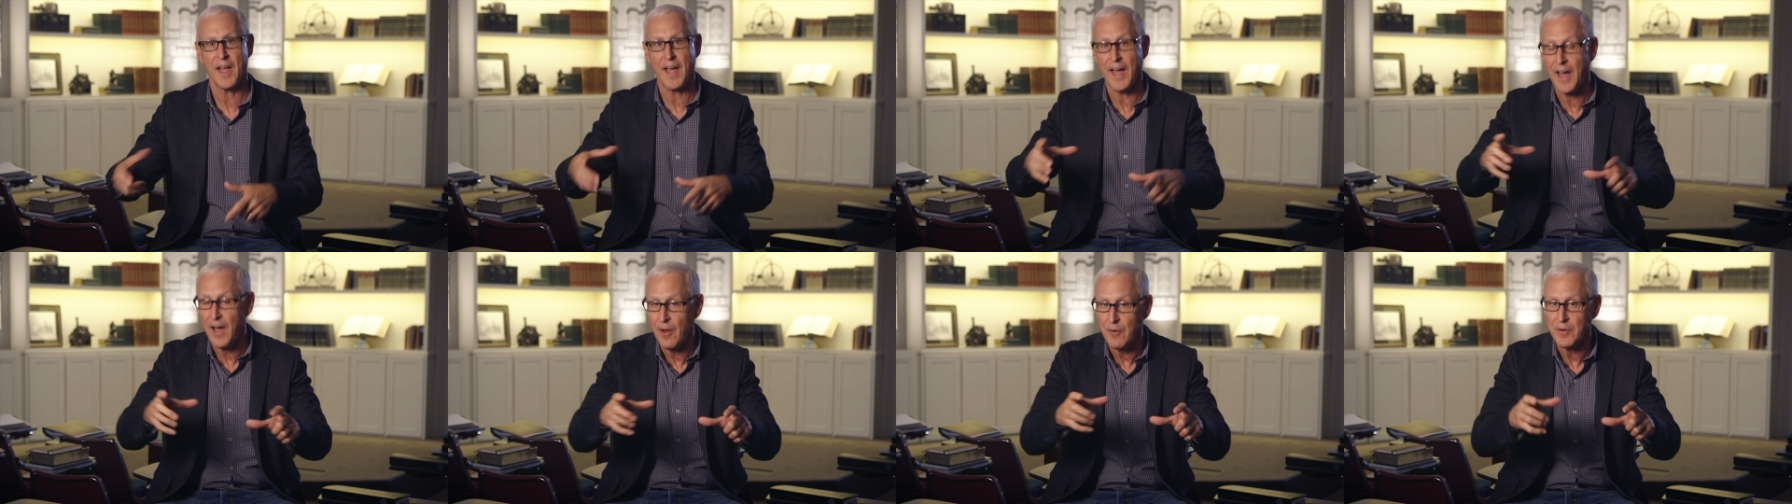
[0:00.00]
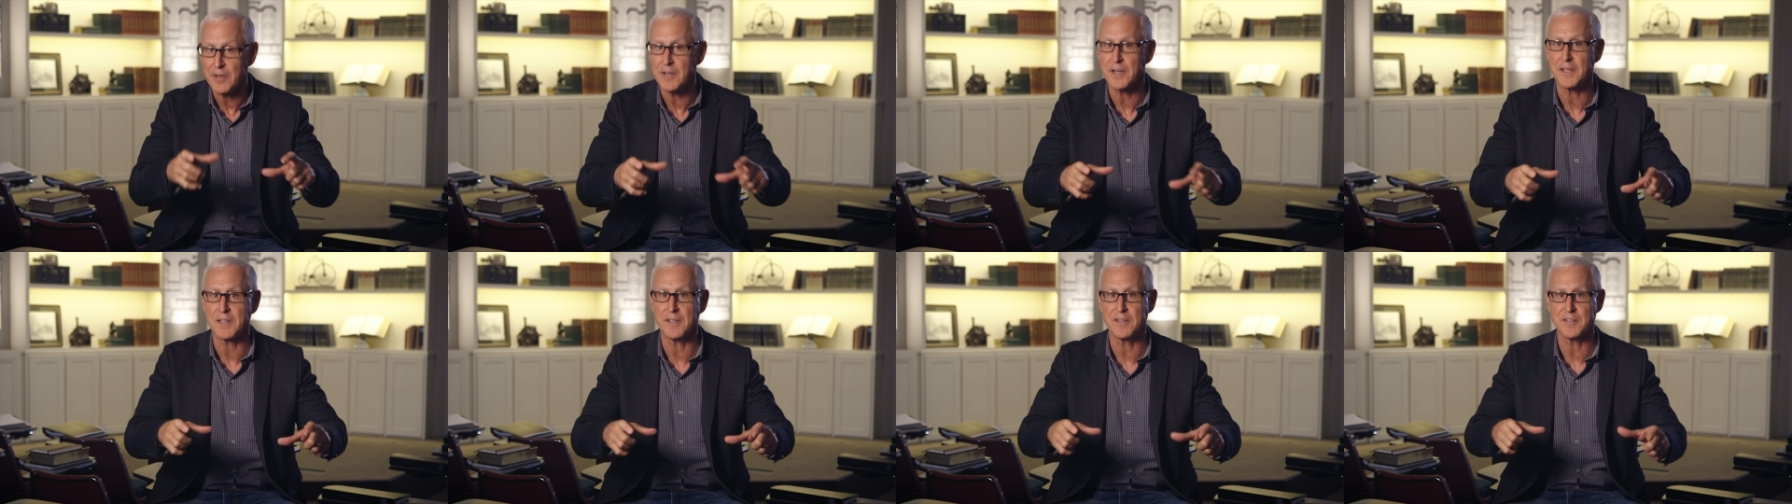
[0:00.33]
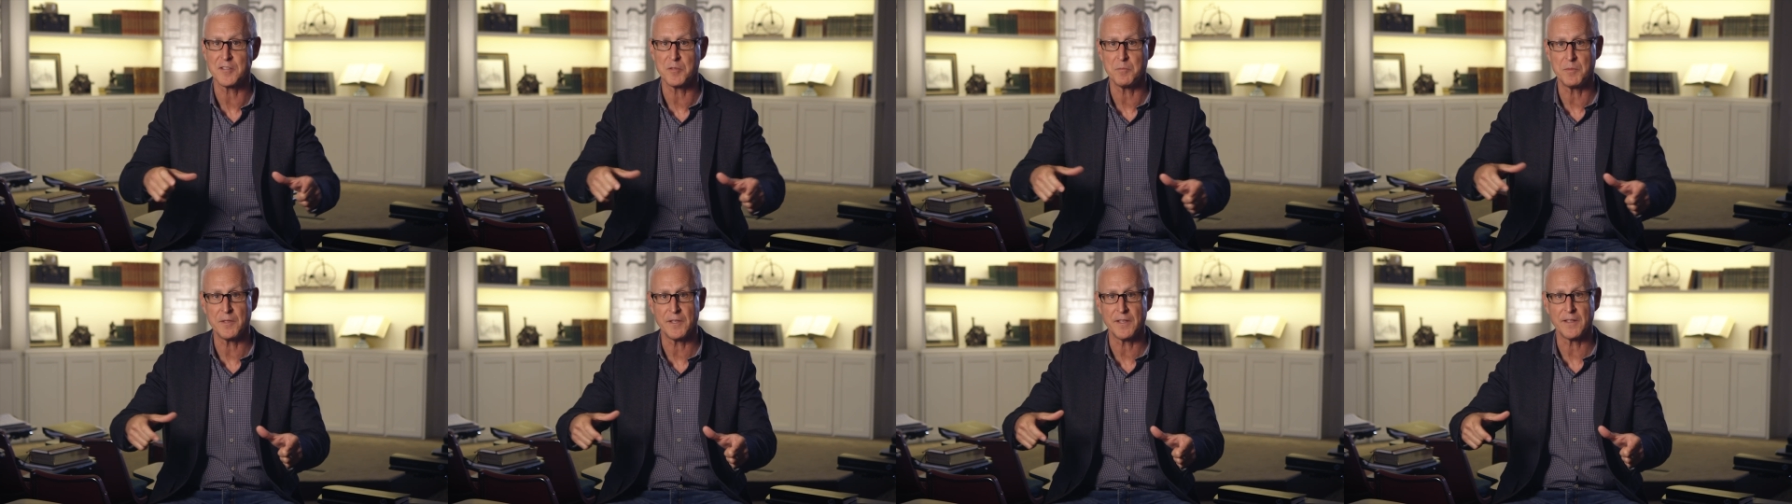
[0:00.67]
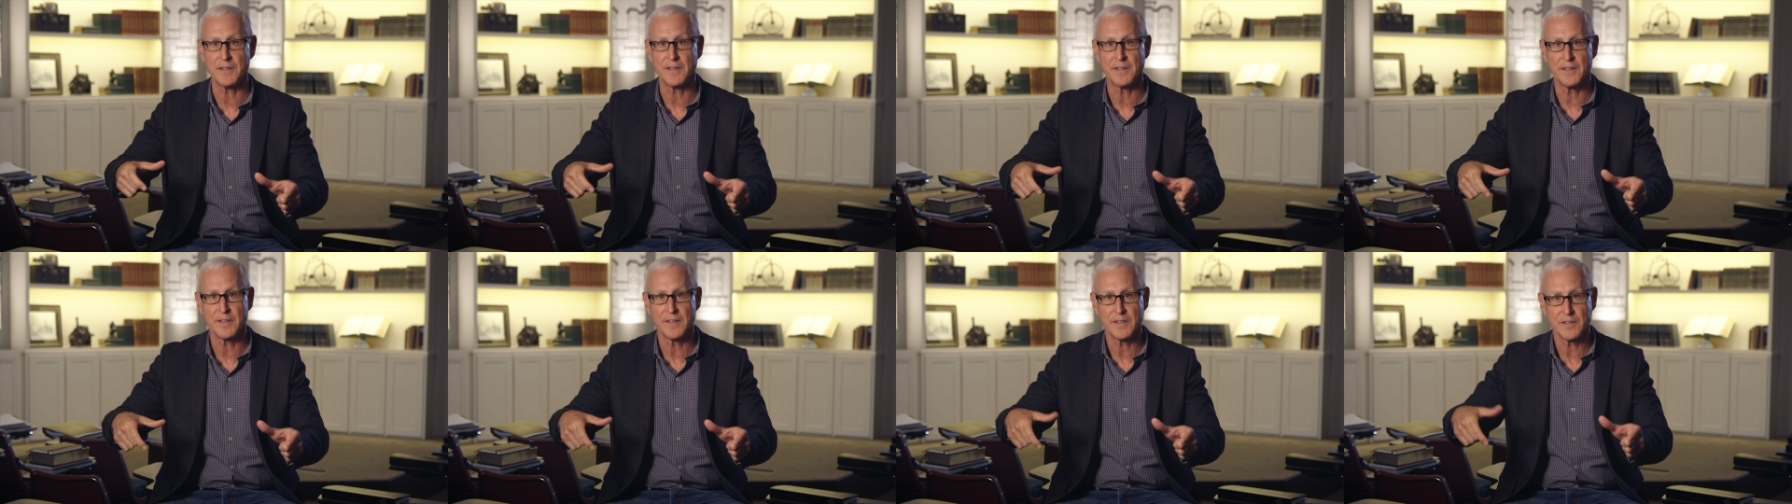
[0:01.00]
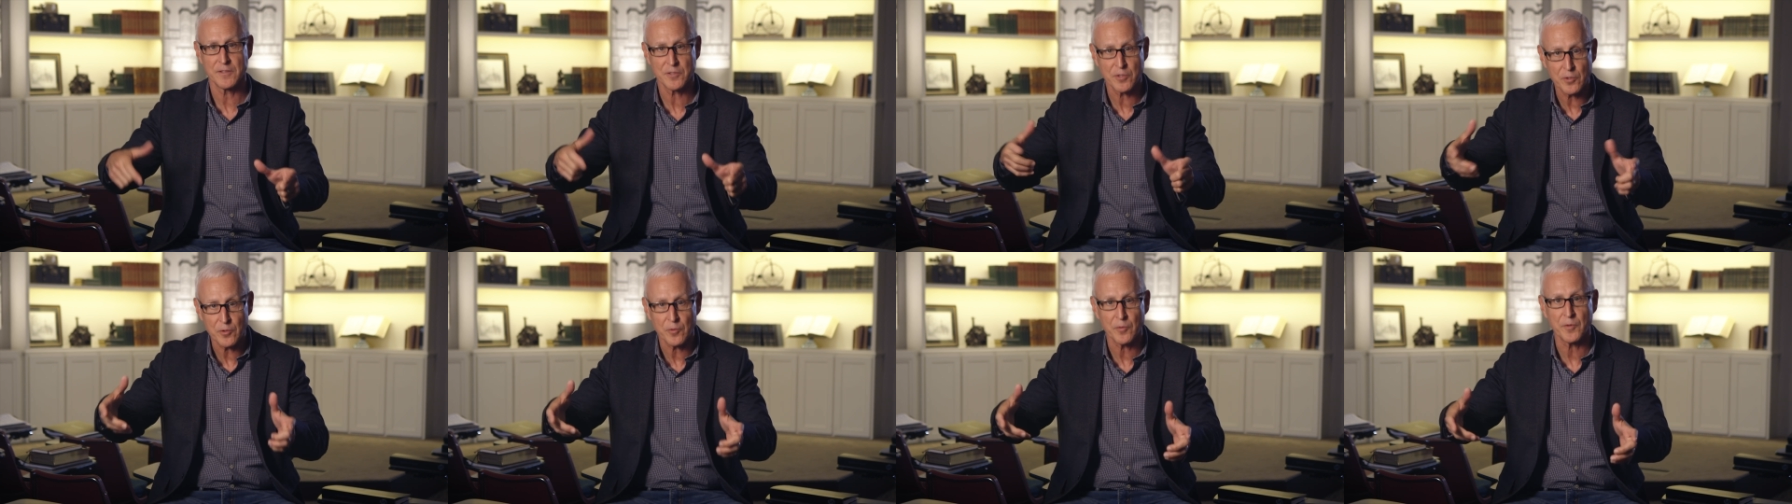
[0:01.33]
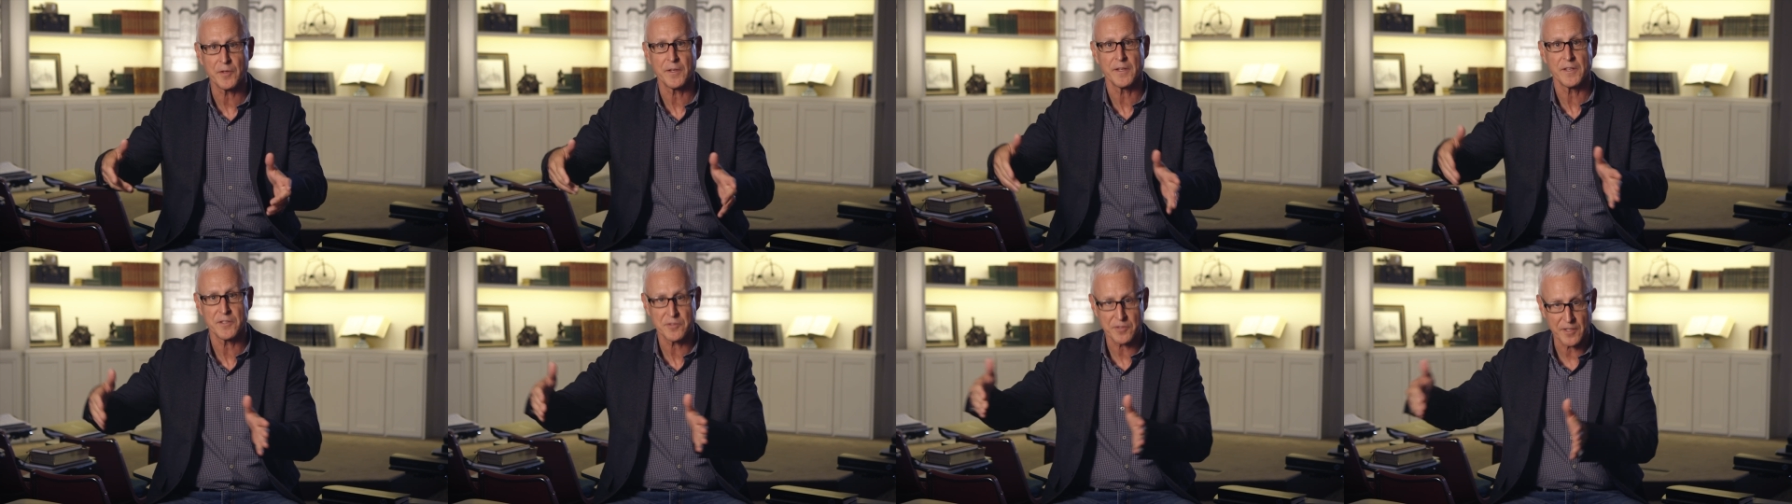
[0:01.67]
How did it get to be
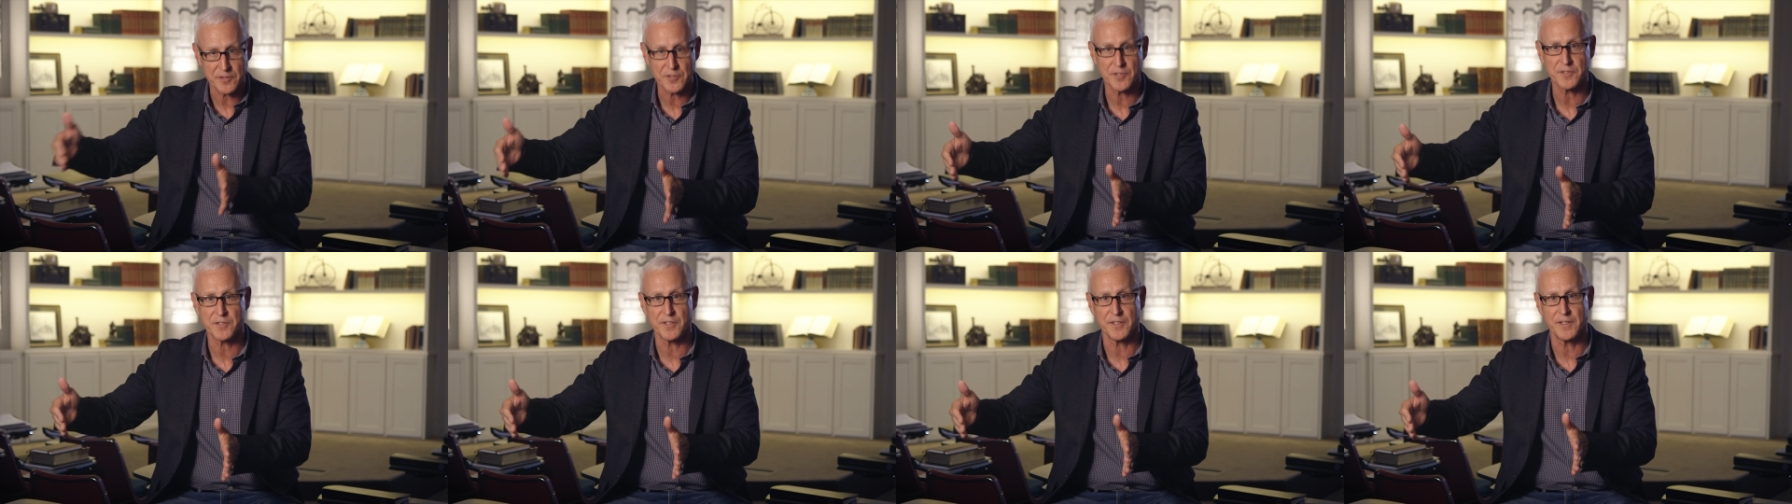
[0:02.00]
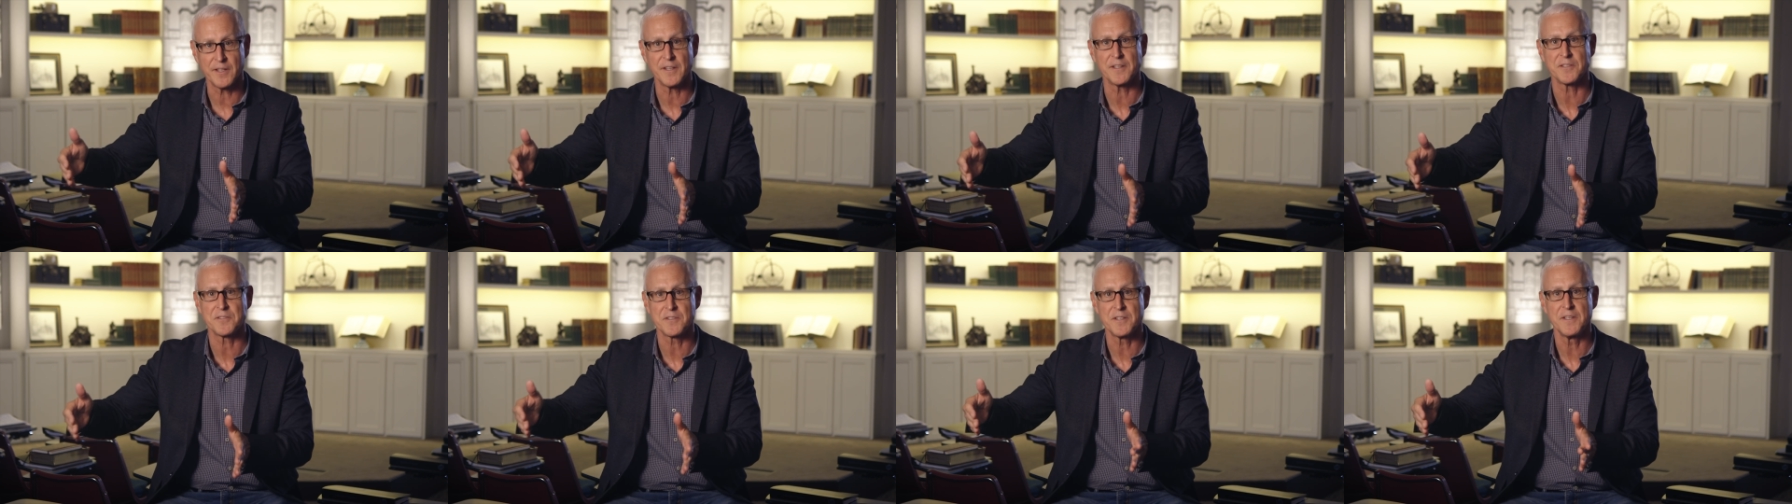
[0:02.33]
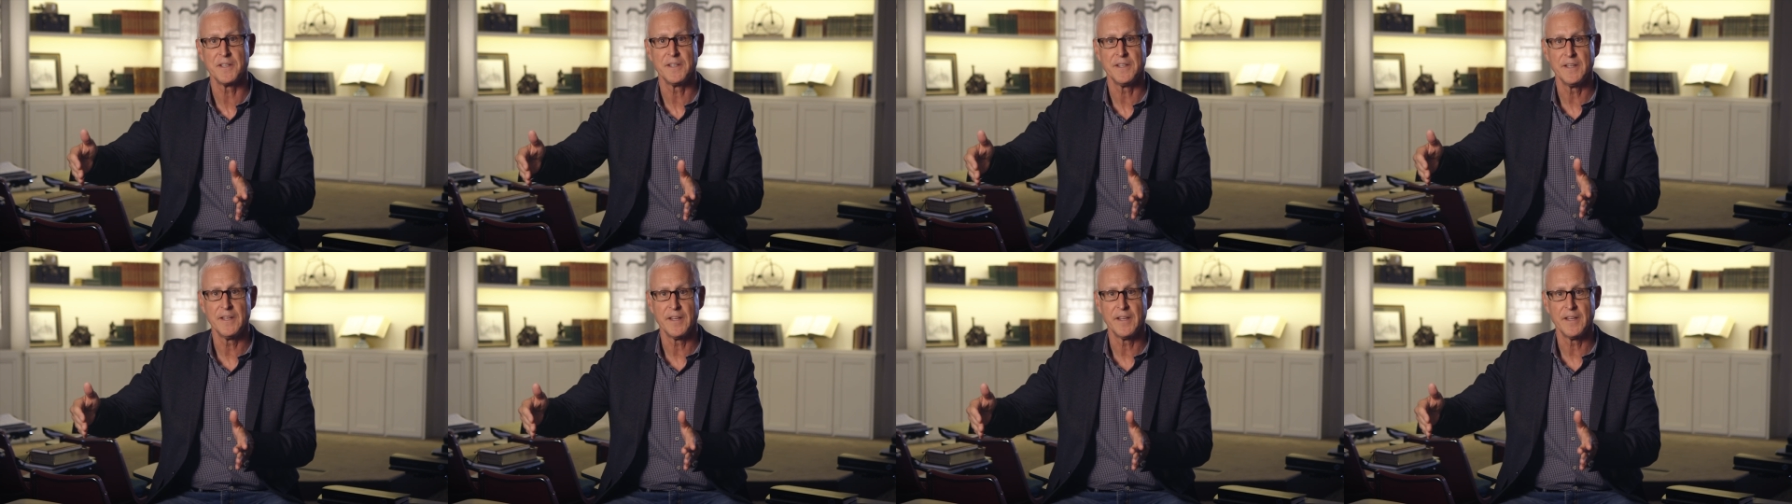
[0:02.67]
tuned such as it is?